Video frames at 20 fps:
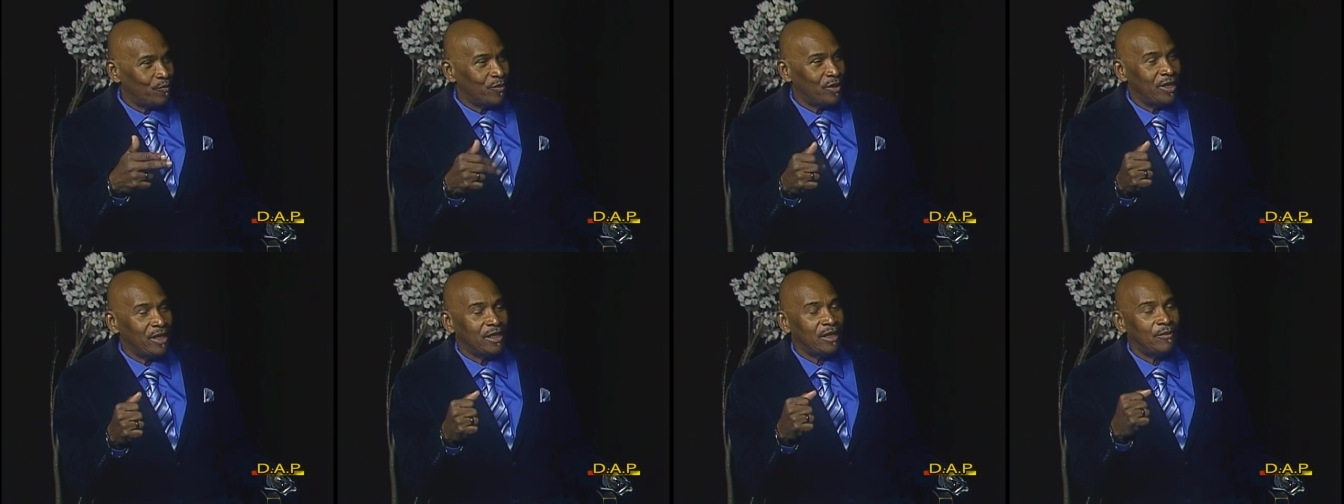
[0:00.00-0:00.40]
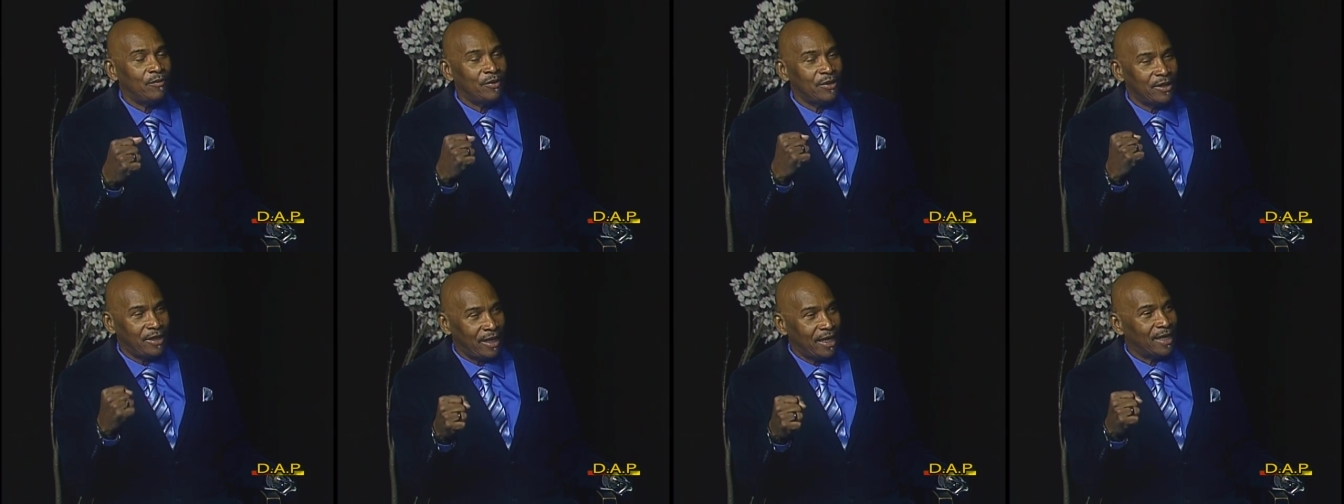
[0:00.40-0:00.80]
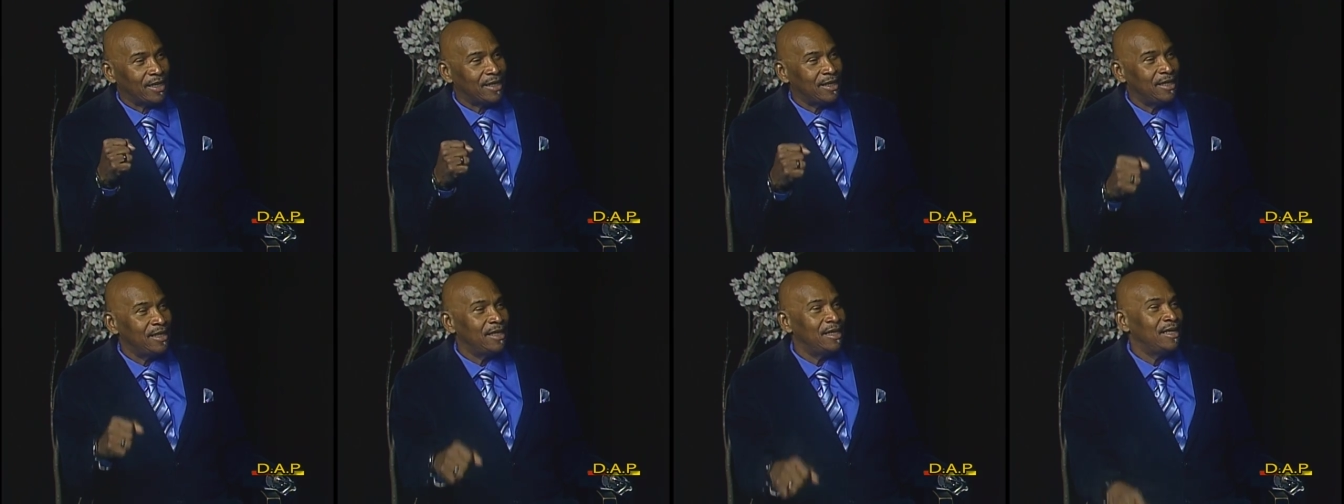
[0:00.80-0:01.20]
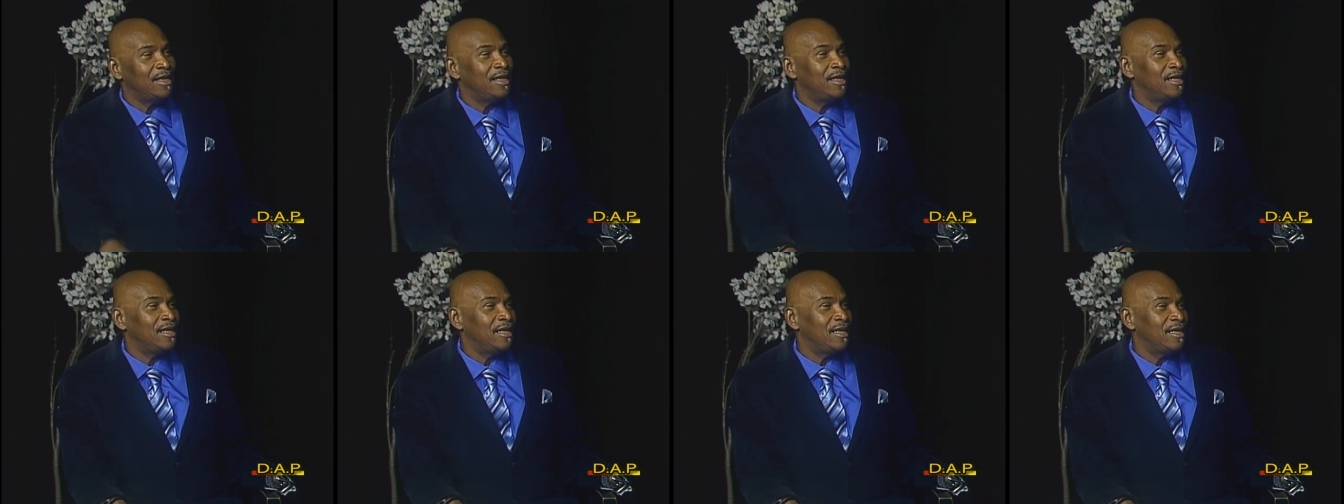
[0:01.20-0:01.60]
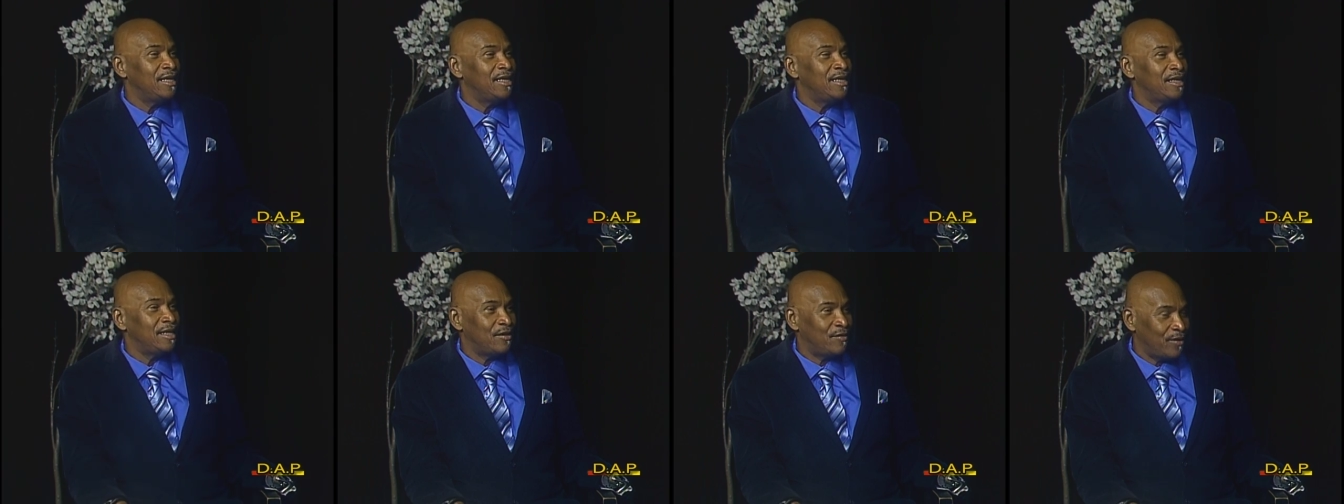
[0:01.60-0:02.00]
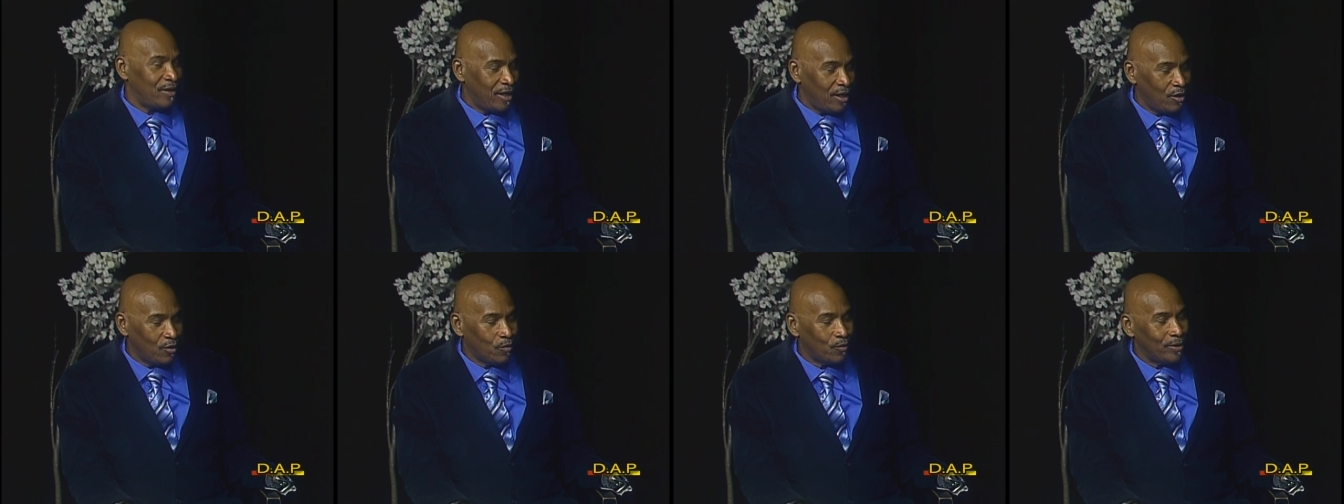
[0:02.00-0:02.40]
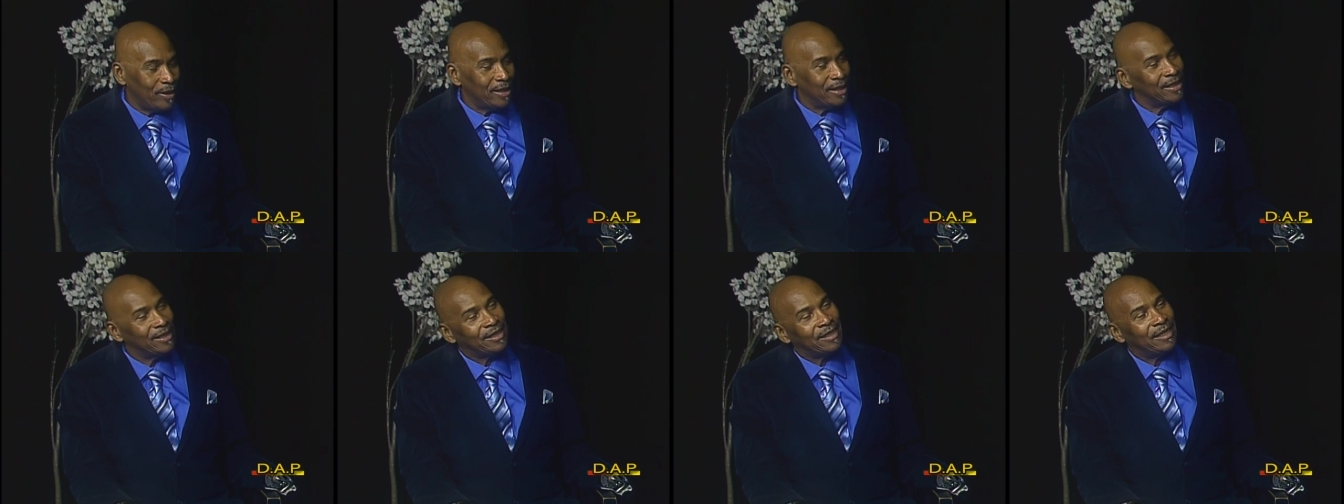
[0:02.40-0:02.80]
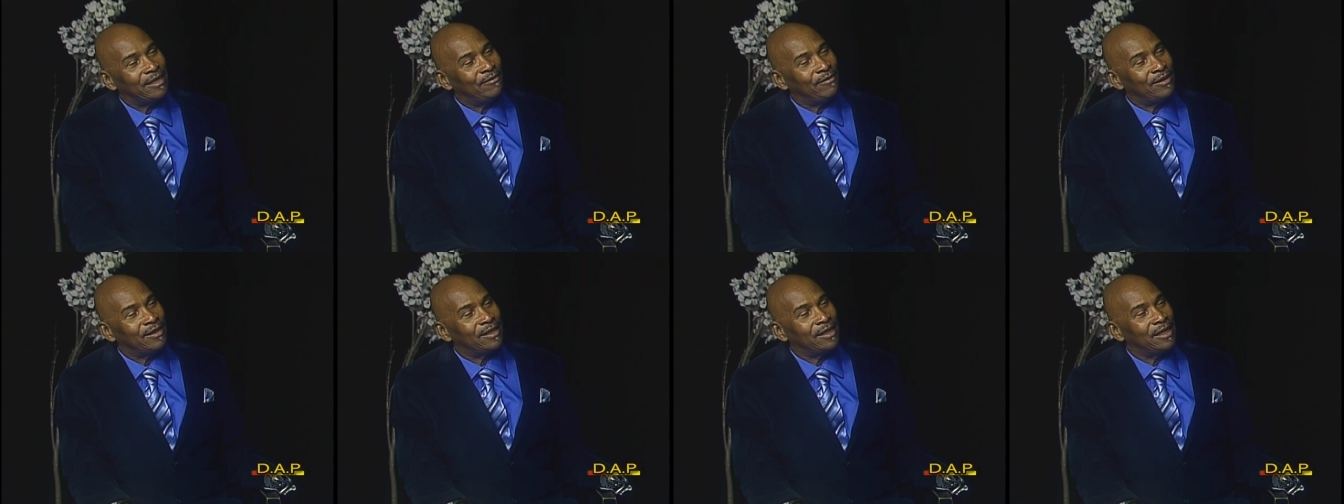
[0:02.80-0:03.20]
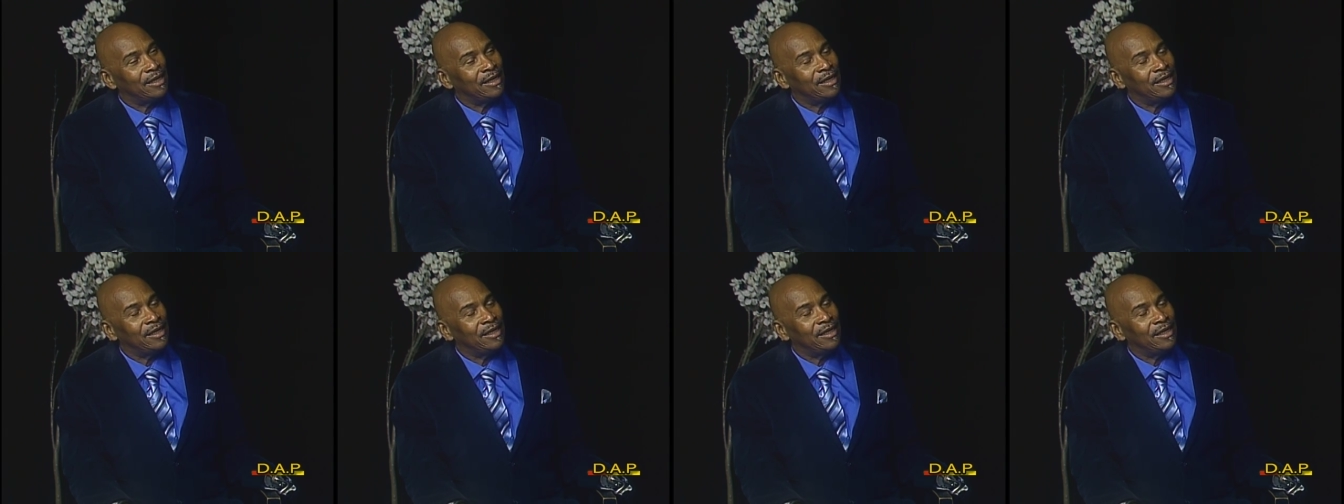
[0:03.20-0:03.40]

It's, it's, it's for, for, health reasons. It's for health reasons health and everything.